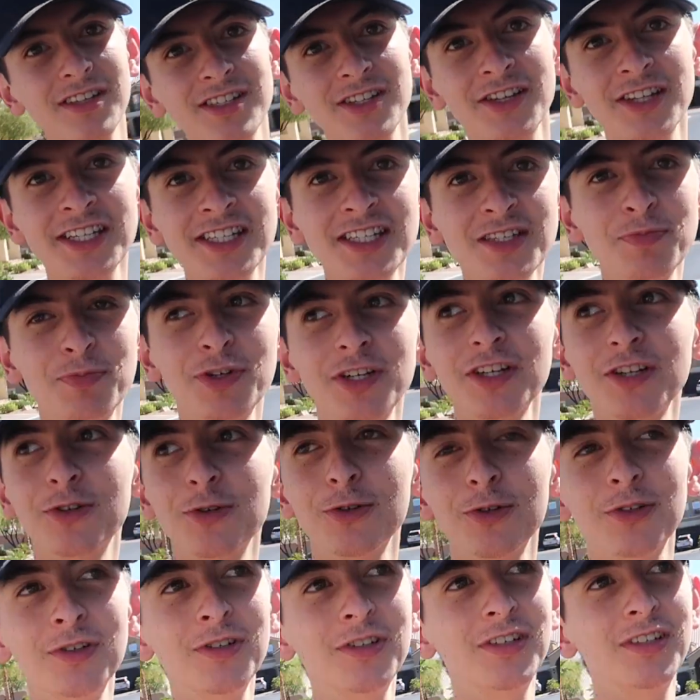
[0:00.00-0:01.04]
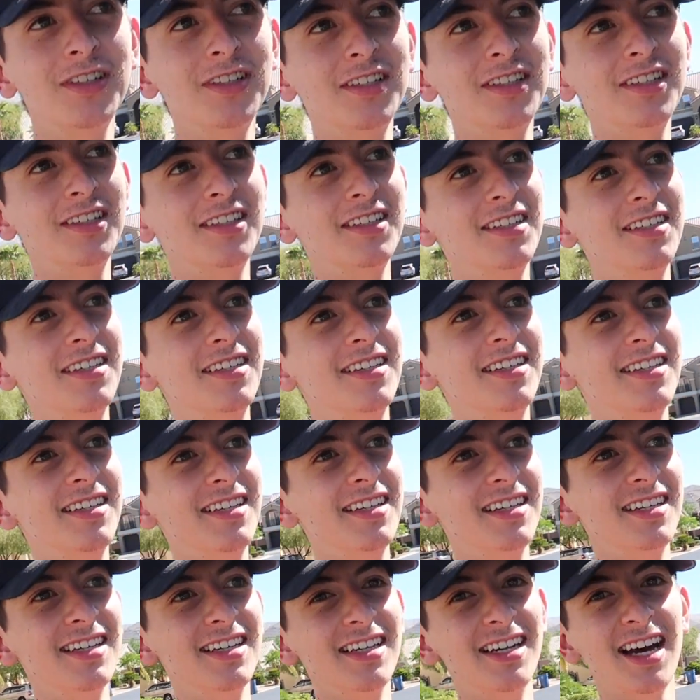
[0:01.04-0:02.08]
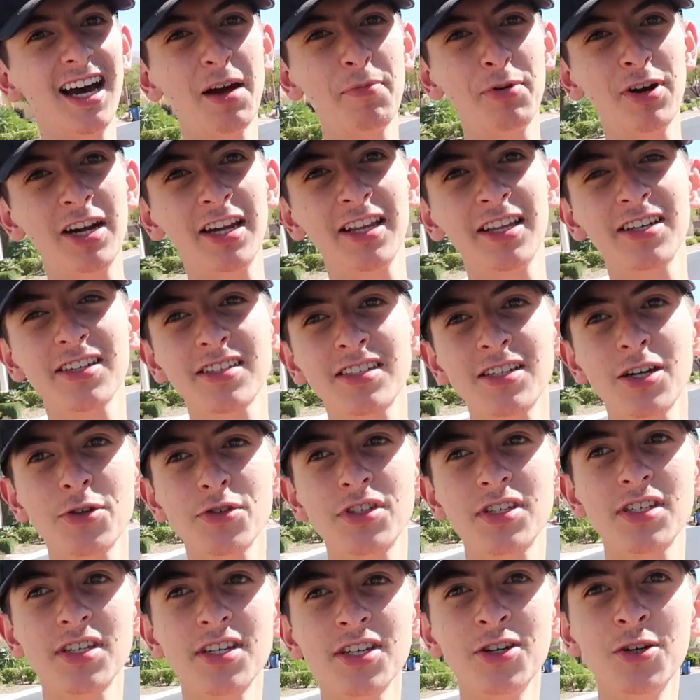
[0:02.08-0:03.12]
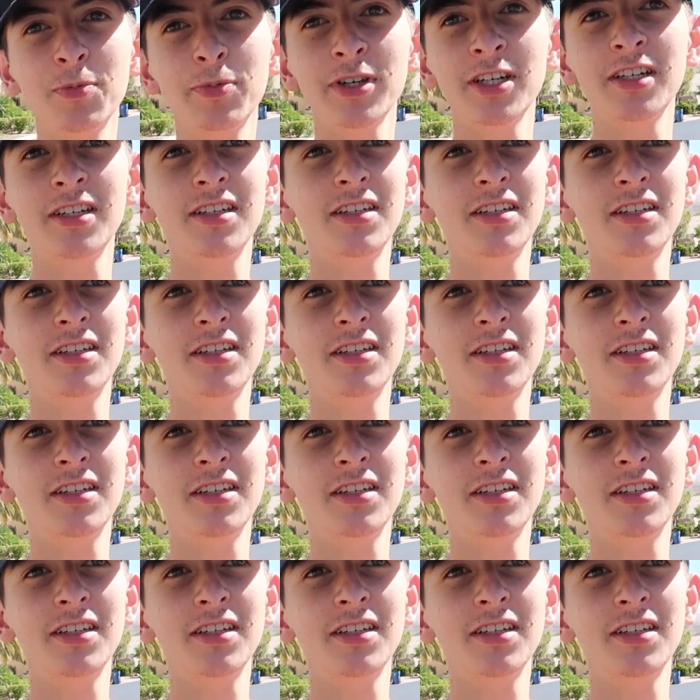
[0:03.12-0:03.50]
So this is pretty cool. I probably look so stupid,